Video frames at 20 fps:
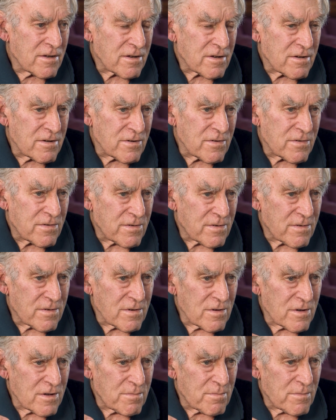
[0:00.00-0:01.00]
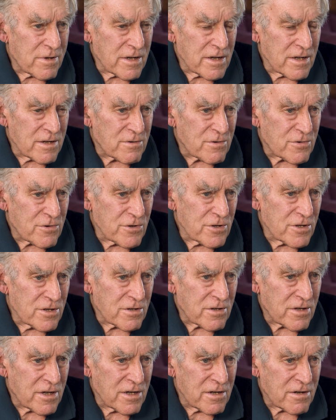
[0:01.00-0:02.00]
because I'd play at three
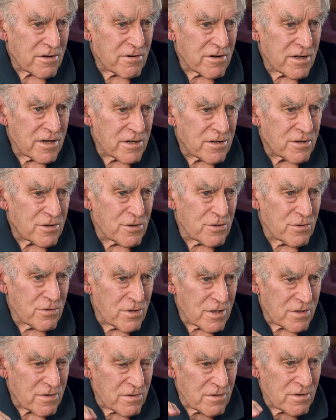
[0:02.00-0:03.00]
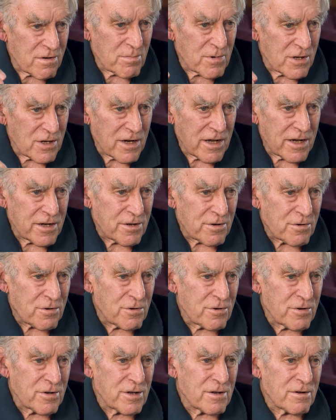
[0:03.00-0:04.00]
and Ken Gray at two. That's in my later
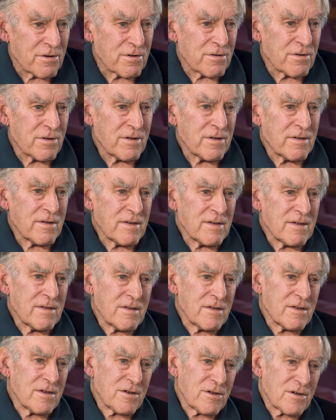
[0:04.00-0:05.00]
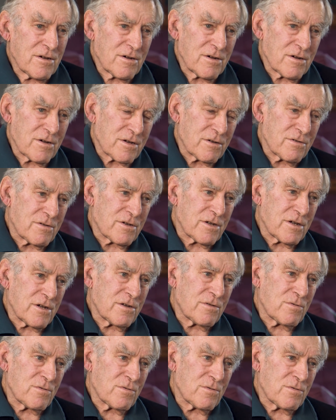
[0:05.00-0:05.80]
career. I could say